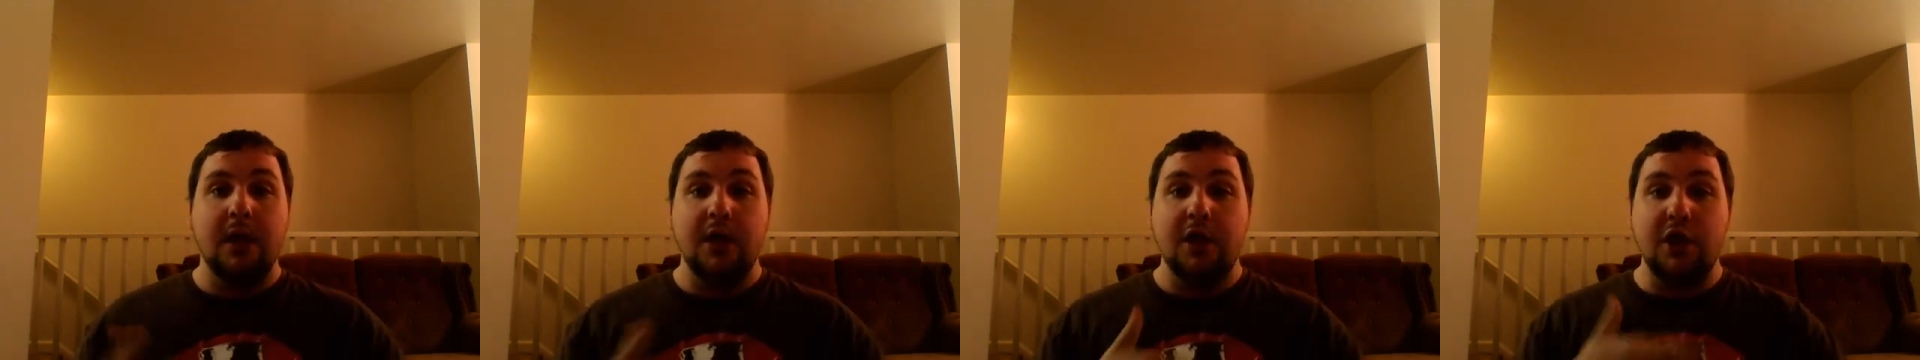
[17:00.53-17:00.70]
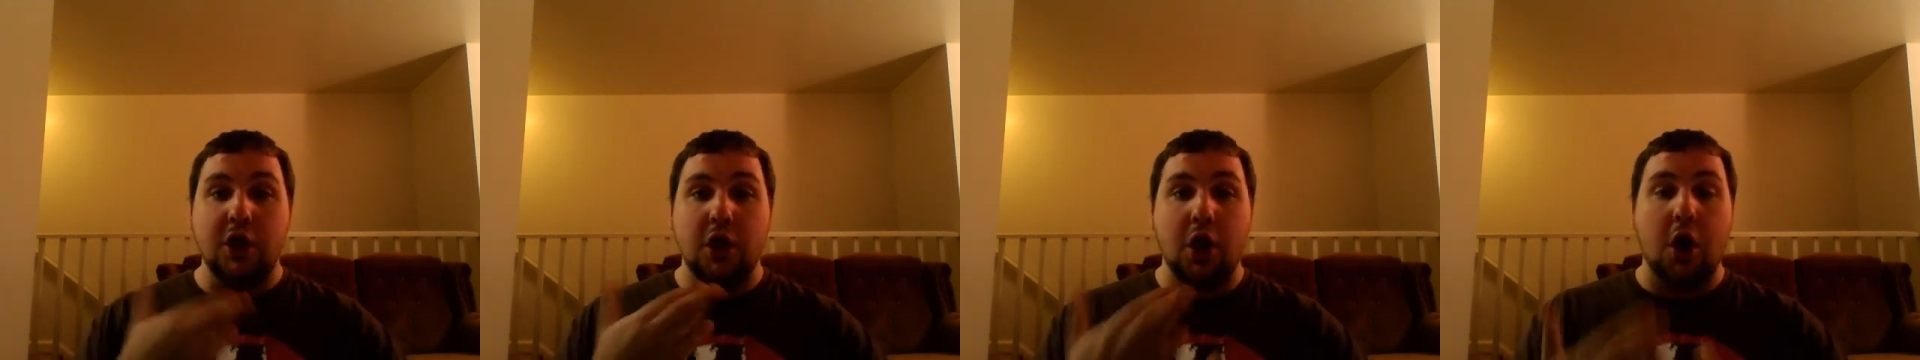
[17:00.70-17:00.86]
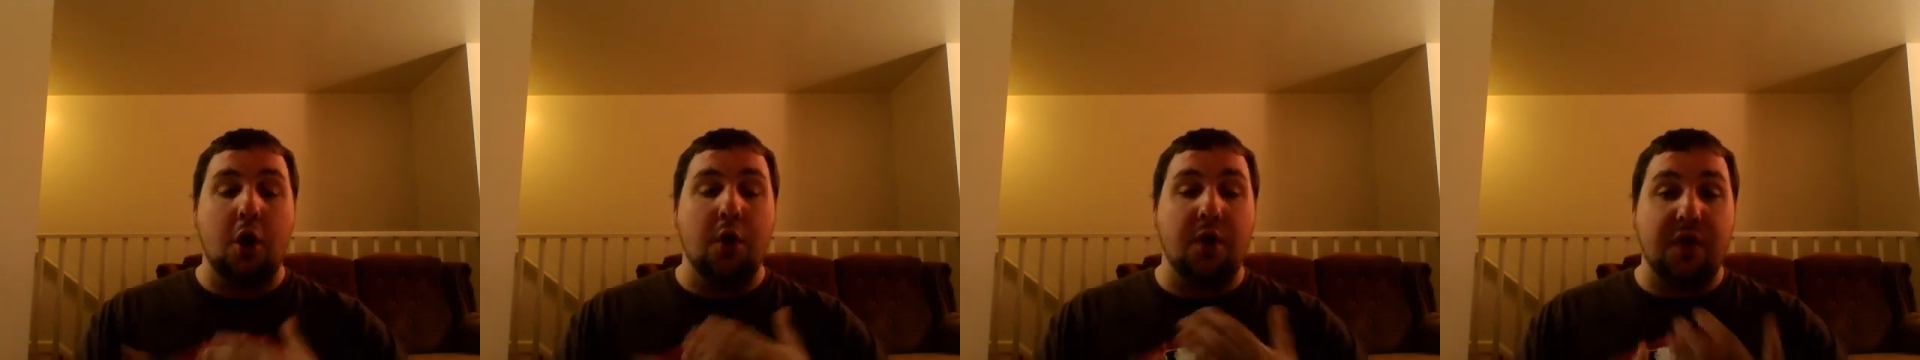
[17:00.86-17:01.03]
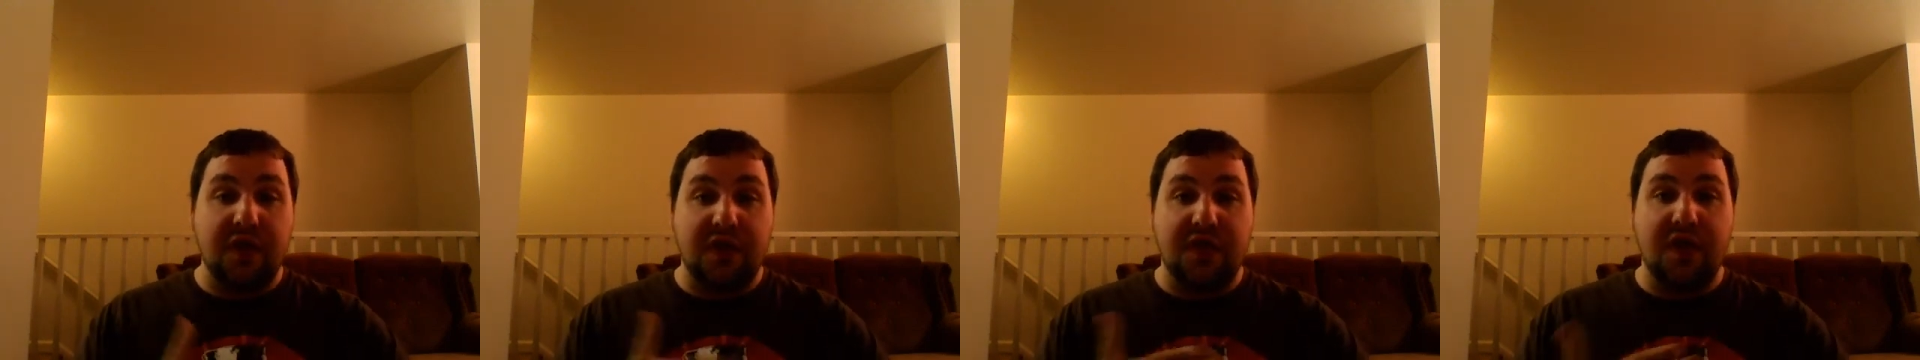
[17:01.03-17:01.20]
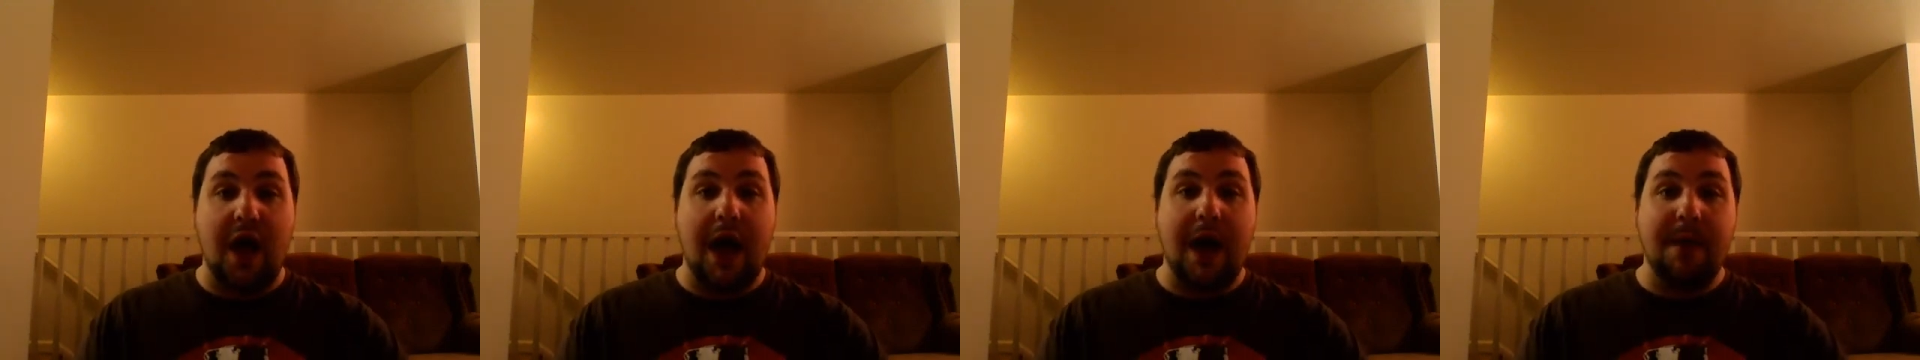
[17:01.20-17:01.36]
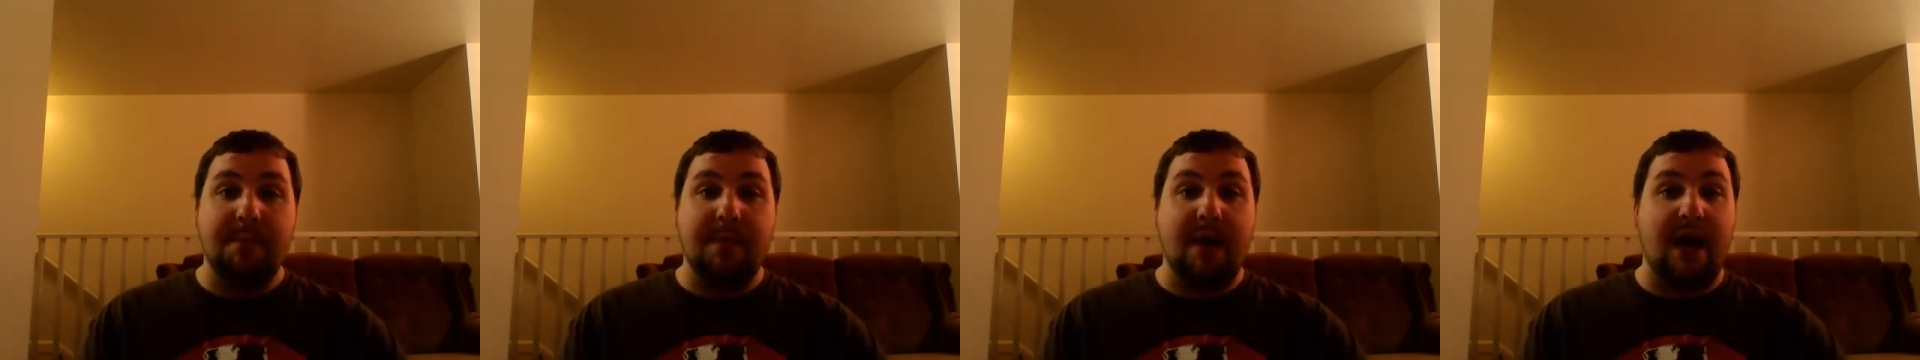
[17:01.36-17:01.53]
you know,
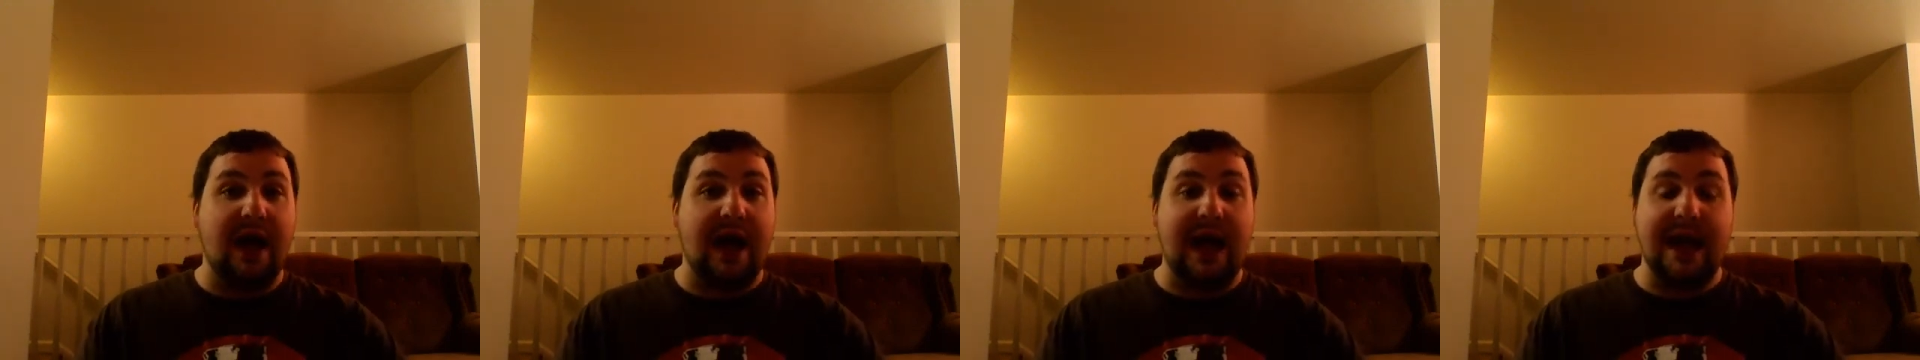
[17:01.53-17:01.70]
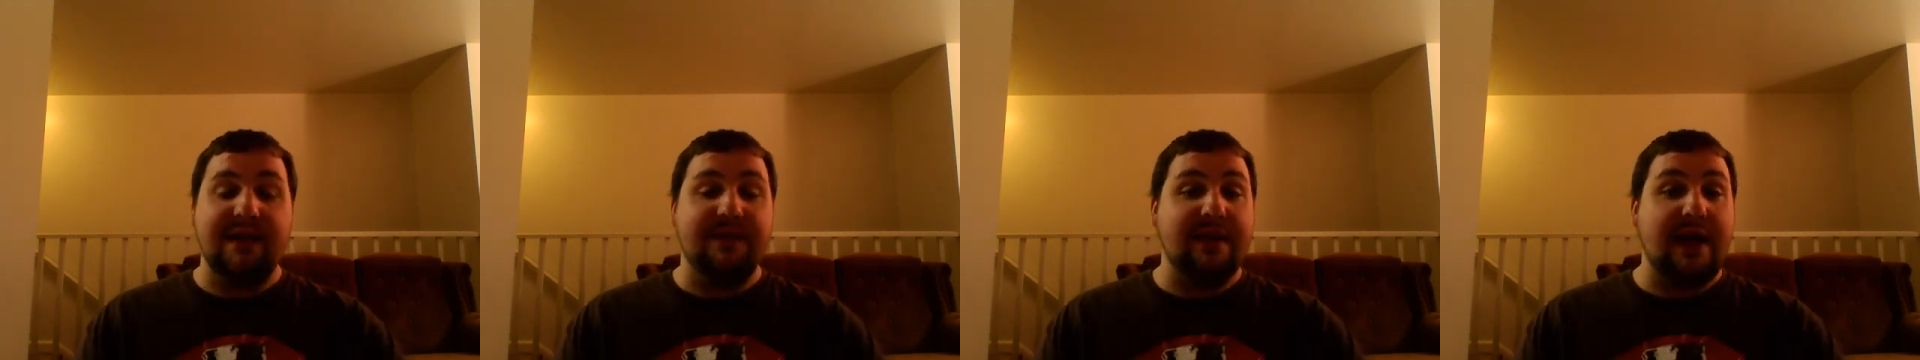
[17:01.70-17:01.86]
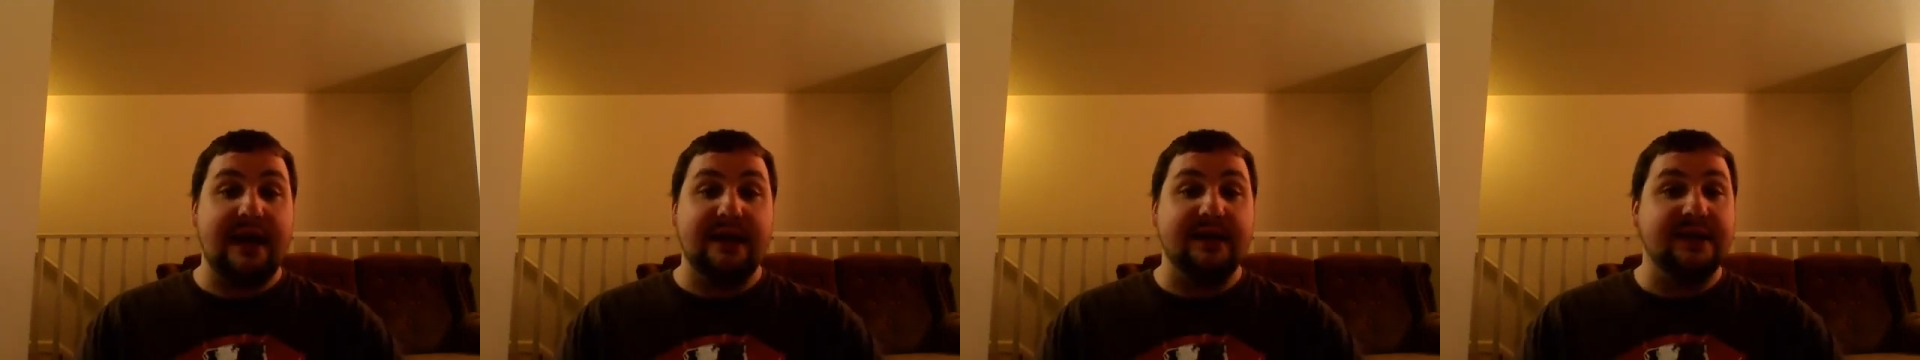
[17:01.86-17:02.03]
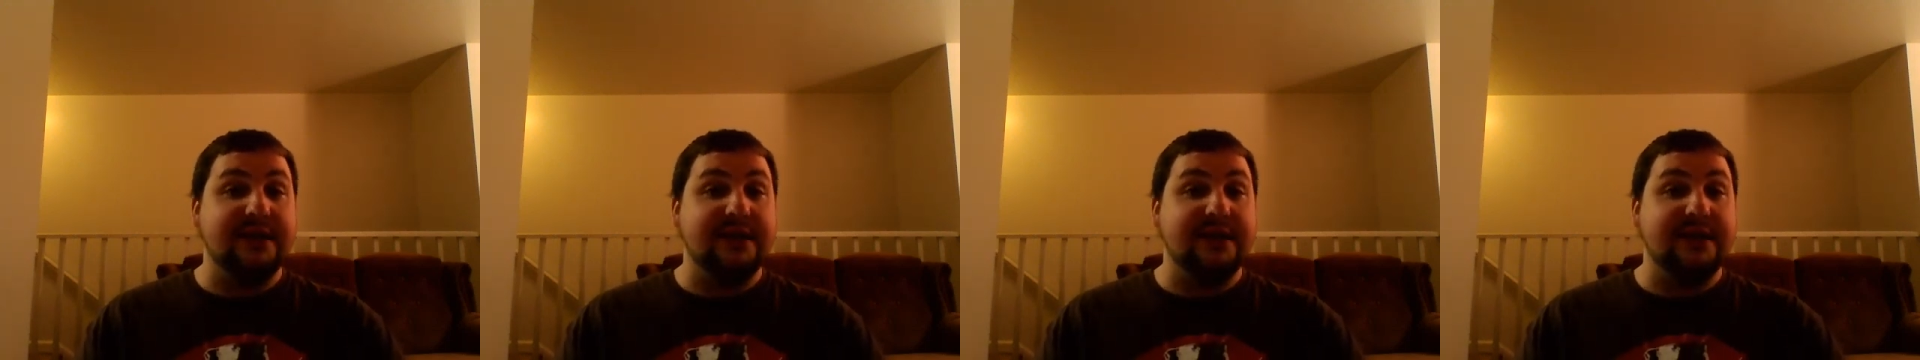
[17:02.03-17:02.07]
thought behind that